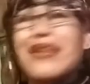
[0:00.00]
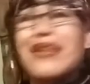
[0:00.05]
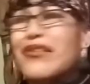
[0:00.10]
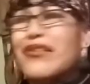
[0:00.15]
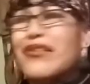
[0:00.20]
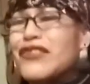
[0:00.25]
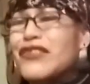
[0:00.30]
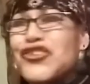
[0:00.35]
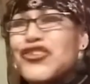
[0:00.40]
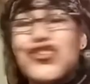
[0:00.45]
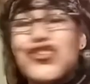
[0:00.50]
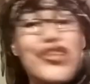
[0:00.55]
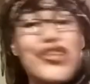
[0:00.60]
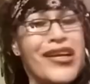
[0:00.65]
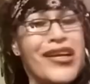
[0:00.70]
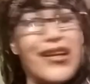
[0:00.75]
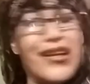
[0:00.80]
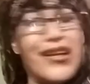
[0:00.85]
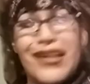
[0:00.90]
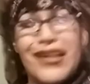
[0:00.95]
Give a
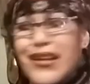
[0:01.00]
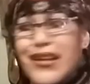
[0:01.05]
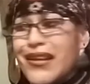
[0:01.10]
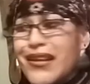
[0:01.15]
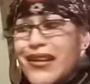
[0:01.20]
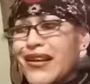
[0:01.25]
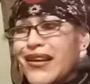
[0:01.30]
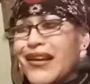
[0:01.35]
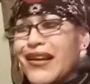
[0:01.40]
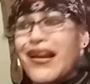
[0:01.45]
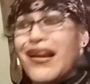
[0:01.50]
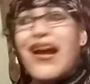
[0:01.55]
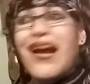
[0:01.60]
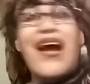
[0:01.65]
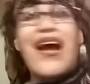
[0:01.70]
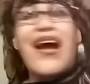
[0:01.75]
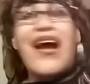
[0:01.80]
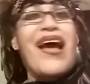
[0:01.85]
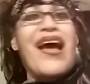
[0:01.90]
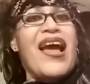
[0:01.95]
shit
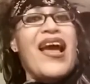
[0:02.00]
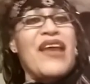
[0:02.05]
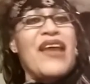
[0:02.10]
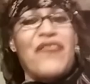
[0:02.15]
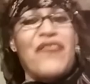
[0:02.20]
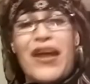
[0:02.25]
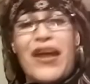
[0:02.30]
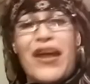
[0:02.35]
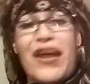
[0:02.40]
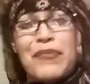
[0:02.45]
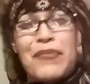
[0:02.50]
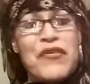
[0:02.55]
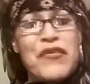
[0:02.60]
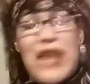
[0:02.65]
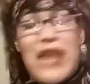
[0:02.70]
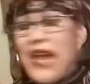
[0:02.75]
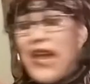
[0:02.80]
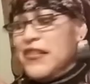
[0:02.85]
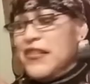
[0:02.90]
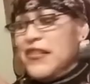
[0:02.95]
if I'm an
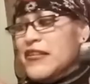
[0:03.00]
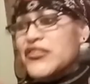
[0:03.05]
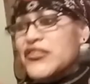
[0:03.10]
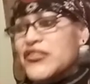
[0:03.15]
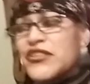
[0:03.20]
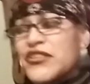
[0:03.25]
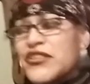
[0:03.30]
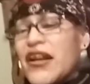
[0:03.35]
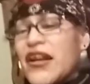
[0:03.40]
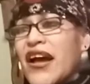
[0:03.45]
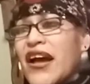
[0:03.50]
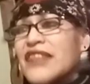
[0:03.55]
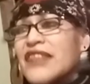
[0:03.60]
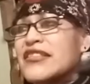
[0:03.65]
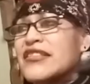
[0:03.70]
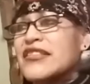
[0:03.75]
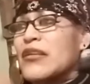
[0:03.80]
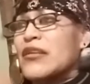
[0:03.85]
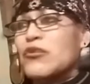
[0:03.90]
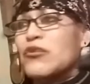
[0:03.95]
atheist or
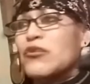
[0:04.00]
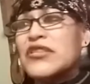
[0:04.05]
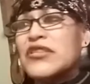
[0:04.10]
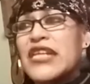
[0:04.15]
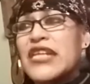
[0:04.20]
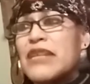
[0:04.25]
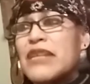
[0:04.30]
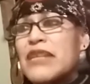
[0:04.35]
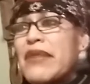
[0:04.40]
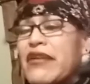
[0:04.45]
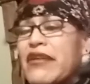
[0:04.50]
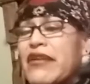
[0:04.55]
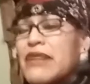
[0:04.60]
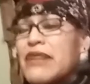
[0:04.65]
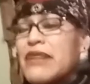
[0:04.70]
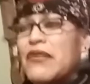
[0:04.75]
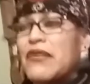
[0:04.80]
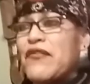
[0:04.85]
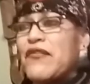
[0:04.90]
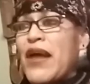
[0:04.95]
not. Someone's getting married
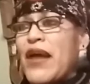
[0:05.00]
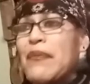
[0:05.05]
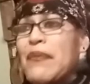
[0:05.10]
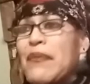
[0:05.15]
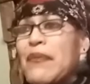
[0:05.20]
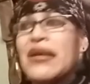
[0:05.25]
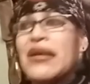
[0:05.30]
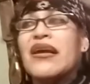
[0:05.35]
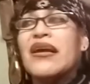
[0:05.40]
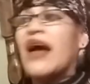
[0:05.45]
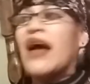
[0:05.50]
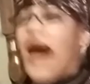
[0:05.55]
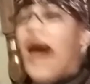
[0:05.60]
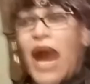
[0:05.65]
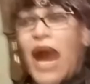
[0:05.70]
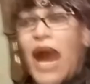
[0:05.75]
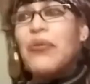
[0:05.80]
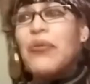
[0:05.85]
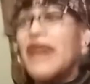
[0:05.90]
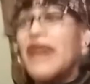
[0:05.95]
in my family.
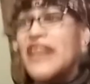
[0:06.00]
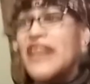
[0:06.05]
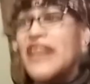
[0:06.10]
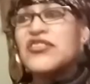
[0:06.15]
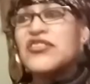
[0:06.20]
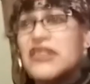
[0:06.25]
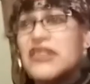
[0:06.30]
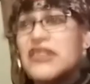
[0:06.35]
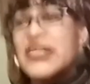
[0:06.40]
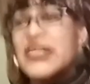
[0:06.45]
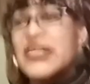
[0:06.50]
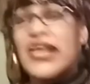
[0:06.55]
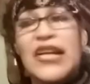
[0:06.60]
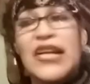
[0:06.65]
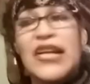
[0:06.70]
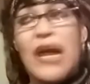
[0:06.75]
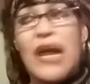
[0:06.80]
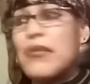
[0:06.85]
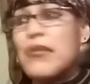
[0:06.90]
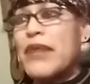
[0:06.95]
I would like to attend.
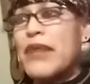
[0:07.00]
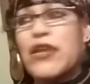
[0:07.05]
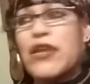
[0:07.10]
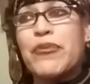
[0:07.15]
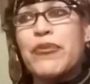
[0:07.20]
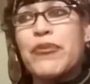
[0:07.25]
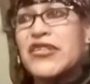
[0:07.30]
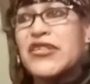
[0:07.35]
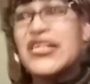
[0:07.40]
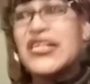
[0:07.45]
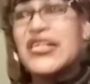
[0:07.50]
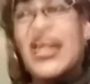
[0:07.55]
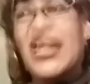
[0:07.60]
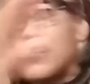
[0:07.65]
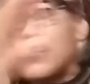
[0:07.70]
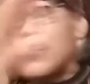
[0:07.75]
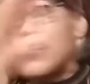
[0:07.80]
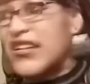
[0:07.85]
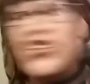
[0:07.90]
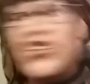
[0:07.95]
I'm a bigger person. I
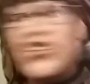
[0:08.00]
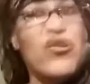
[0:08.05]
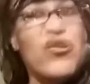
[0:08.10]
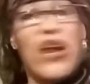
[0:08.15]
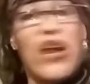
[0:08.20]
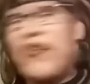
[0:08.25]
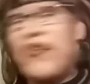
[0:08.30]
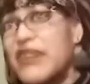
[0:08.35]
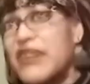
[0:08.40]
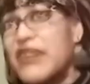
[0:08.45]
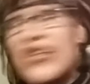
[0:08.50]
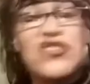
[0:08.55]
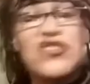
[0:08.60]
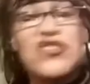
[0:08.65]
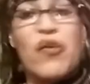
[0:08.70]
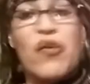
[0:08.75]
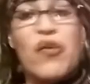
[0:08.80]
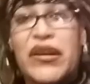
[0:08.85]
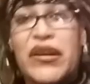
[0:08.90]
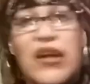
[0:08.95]
could ignore everything that's
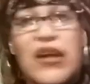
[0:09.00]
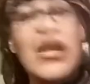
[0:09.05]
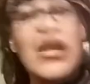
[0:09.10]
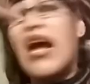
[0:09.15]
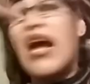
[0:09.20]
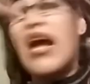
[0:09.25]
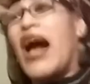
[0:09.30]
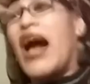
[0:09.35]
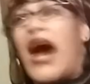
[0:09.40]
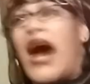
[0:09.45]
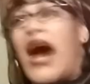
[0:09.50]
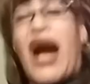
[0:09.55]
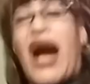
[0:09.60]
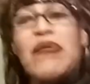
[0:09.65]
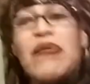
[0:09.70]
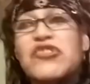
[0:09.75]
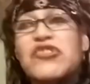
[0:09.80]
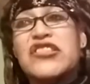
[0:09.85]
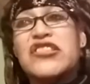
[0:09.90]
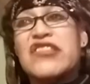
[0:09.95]
going on.
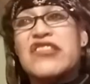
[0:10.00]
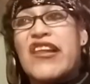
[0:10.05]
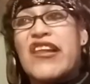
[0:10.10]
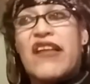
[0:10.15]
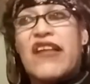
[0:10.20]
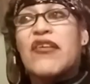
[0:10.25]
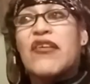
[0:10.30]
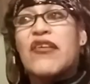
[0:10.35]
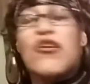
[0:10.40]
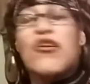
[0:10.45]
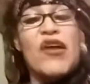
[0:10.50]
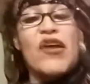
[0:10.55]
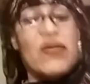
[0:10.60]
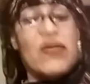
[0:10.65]
I'm just there